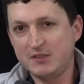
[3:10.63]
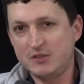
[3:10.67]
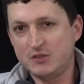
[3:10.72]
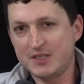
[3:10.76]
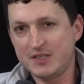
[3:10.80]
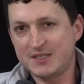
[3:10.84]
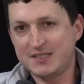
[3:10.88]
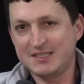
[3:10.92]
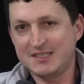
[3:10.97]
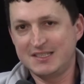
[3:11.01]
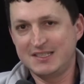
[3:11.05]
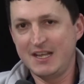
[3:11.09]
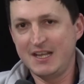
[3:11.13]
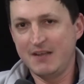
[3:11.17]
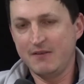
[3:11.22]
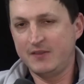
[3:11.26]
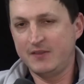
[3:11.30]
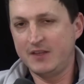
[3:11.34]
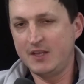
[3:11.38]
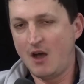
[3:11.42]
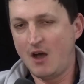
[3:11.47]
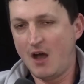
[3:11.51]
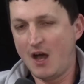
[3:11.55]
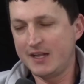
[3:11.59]
just give
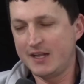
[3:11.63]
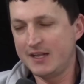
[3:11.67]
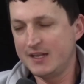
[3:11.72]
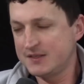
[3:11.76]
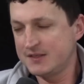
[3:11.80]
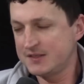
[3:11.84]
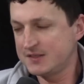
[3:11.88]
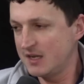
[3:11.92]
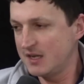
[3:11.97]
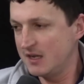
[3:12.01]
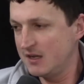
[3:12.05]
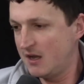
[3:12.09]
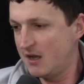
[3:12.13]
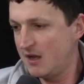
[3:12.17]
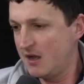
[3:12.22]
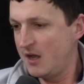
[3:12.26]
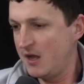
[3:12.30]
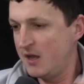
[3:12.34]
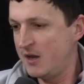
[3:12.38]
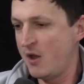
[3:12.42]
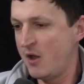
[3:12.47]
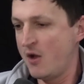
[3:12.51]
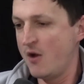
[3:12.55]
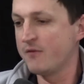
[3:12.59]
the audience
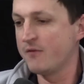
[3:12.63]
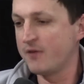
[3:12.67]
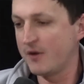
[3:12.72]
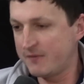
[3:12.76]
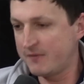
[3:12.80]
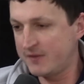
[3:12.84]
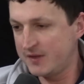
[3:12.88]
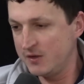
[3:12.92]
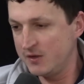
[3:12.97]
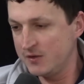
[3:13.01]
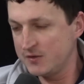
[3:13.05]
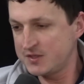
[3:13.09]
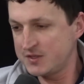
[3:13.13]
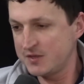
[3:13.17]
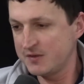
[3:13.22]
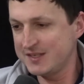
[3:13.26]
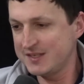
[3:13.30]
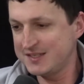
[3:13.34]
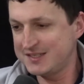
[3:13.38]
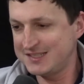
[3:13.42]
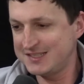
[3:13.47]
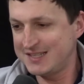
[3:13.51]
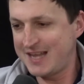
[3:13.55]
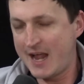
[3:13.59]
an overview. So
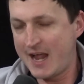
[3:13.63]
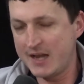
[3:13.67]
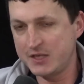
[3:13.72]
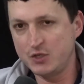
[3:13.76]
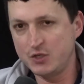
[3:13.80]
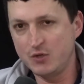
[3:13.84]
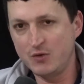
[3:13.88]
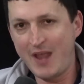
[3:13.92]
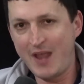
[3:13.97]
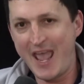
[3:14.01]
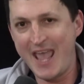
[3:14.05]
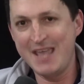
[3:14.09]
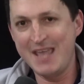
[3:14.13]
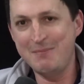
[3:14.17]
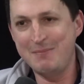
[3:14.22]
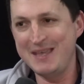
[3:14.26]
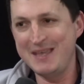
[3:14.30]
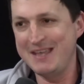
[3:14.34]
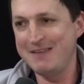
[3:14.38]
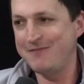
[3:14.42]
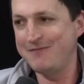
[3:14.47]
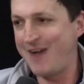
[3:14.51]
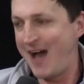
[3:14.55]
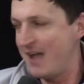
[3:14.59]
this statute,
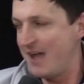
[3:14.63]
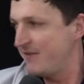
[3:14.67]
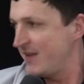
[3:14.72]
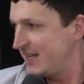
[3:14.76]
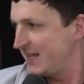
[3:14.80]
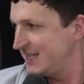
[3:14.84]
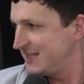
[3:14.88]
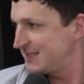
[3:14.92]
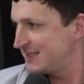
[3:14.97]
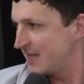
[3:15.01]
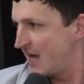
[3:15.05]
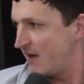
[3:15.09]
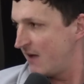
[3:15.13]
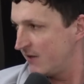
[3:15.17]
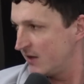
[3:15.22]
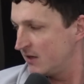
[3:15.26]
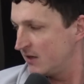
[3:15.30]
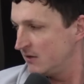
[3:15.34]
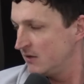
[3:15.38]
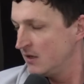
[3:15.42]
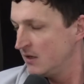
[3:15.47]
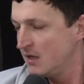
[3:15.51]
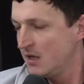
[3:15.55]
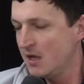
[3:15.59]
AB
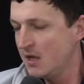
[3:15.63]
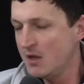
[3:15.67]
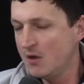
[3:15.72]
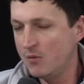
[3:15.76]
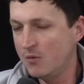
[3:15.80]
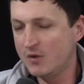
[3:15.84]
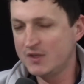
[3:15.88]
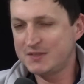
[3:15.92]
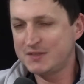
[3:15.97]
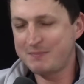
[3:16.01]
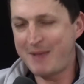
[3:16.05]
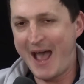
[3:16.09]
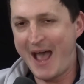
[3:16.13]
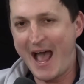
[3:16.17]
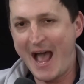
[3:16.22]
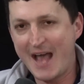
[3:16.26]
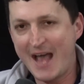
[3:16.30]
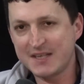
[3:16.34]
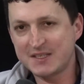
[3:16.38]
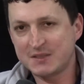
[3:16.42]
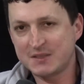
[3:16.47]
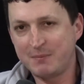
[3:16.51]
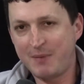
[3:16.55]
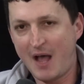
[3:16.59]
587, was
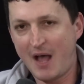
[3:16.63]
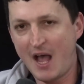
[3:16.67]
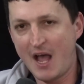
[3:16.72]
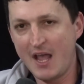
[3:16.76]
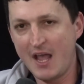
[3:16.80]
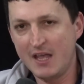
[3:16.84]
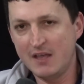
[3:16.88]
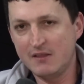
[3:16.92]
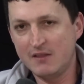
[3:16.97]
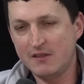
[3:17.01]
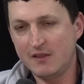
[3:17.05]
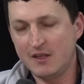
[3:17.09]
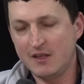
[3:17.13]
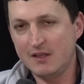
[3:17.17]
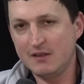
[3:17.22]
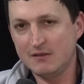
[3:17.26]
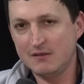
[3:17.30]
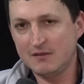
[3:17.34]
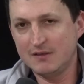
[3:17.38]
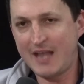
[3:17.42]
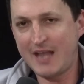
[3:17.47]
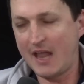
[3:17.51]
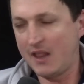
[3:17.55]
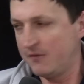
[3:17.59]
passed by the
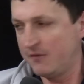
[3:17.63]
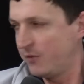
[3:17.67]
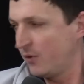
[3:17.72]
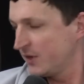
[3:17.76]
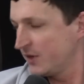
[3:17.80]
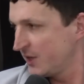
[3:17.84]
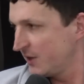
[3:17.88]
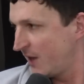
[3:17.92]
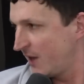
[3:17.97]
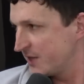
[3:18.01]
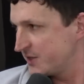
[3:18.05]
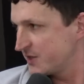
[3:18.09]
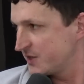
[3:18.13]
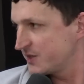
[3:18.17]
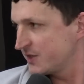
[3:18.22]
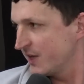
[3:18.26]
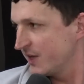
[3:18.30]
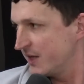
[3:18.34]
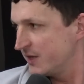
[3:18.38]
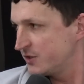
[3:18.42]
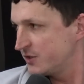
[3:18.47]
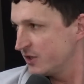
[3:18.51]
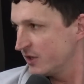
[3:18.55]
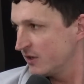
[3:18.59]
California
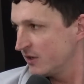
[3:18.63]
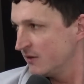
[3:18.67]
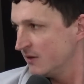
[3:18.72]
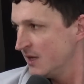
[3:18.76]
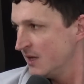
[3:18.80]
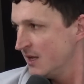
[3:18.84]
legislature,